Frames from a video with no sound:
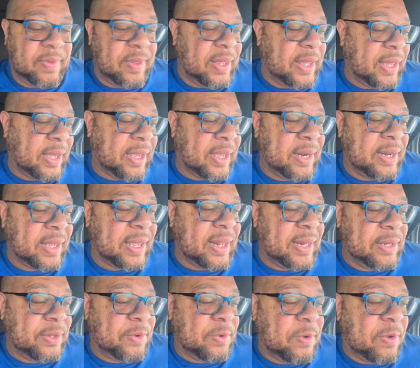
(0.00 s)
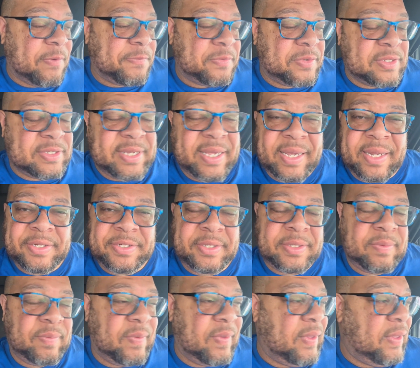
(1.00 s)
I kind of got a little off on a
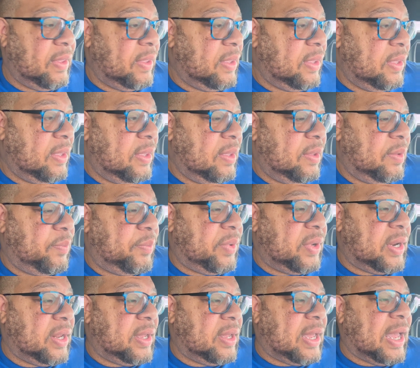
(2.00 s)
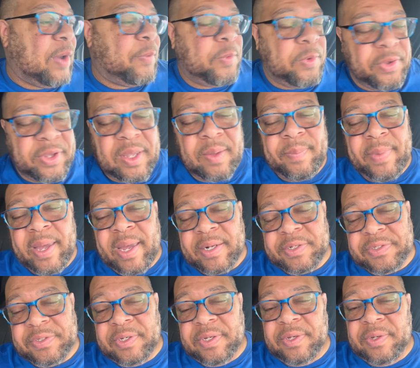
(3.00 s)
tangent, but I will get back
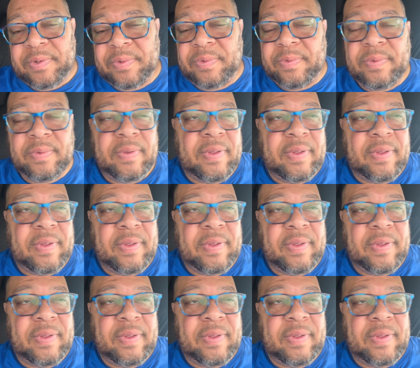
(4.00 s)
to you,